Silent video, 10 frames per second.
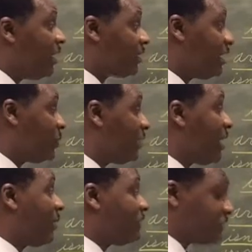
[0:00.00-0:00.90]
Okay, what
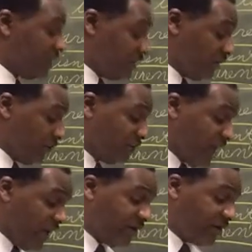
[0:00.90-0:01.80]
I want you to do
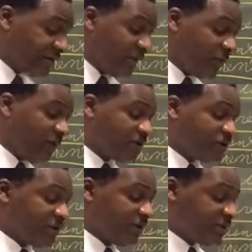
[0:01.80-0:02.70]
now is I
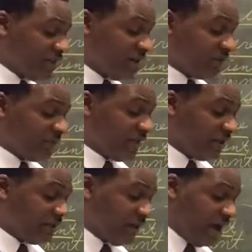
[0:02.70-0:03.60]
want you to tell
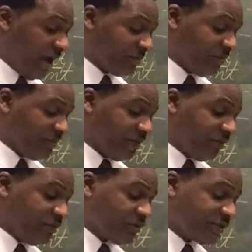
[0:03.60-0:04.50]
me, I'm going to
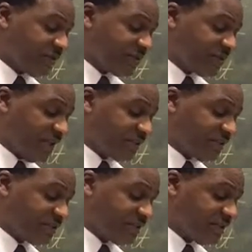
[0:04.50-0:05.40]
give you some
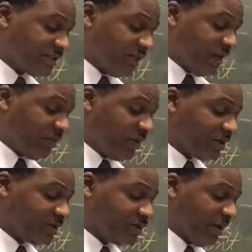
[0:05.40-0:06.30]
sentences, and I'm going
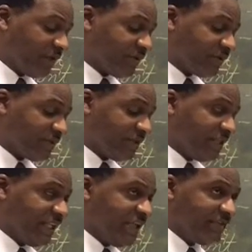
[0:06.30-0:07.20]
to
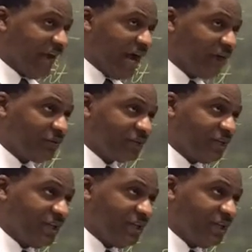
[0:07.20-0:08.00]
leave out